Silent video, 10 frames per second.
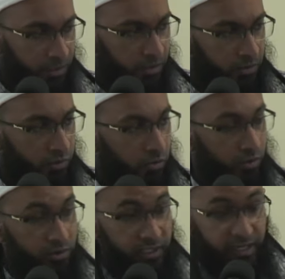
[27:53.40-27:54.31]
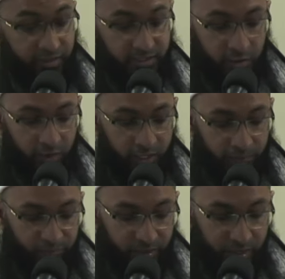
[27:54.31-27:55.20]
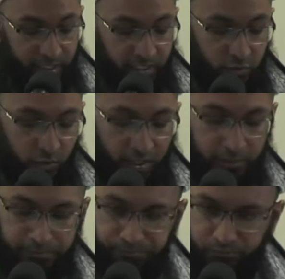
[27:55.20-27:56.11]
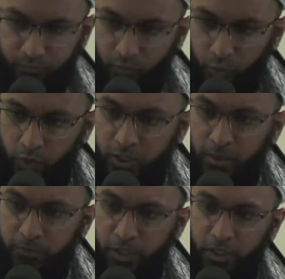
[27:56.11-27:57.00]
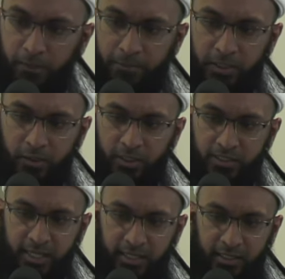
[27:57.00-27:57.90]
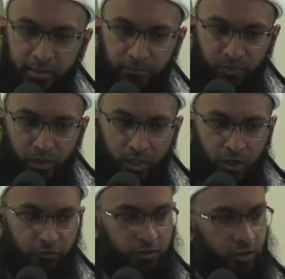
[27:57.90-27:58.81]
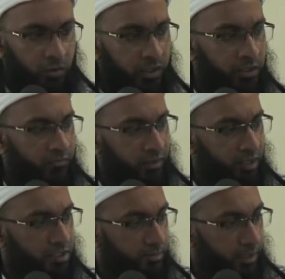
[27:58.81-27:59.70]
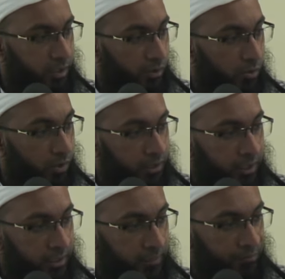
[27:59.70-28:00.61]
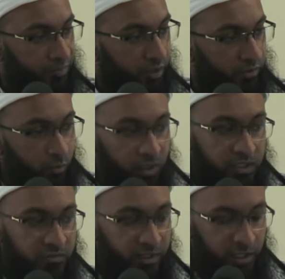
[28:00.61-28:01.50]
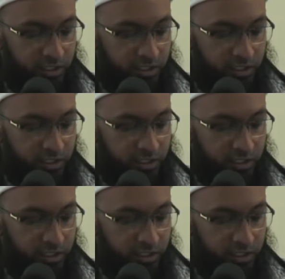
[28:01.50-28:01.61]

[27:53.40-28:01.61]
to take this away is when we come to the complete understanding of the tawheed of Allah subhanahu wa ta'ala, of the oneness of Allah